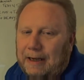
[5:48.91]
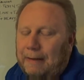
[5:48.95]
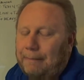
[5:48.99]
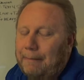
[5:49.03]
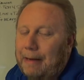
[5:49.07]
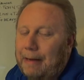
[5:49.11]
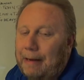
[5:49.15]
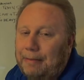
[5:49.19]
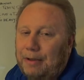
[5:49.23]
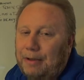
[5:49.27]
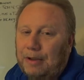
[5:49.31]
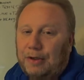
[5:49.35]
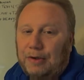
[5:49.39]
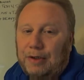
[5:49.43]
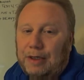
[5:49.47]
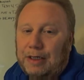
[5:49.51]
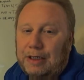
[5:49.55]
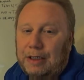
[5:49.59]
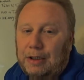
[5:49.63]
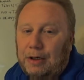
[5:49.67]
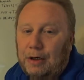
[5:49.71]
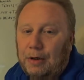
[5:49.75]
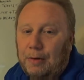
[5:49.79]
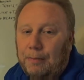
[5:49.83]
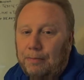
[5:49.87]
Maybe you need to
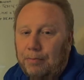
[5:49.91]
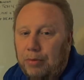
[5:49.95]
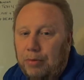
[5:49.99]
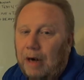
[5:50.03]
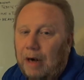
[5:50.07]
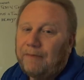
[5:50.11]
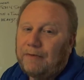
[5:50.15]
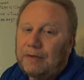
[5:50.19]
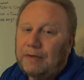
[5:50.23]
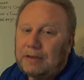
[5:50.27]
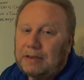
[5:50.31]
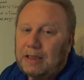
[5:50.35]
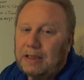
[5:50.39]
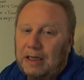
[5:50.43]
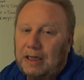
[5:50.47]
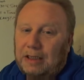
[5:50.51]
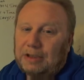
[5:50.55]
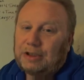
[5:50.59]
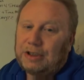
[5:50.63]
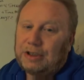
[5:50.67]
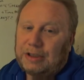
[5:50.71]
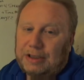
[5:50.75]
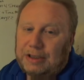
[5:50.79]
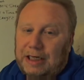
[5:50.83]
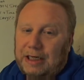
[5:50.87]
do breakfast,
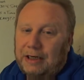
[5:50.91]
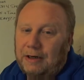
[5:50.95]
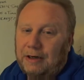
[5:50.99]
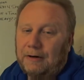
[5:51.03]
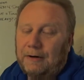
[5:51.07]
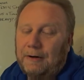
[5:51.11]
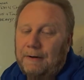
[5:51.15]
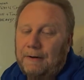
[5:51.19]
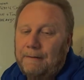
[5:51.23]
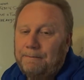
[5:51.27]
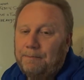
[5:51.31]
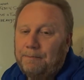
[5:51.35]
lunch, and dinner.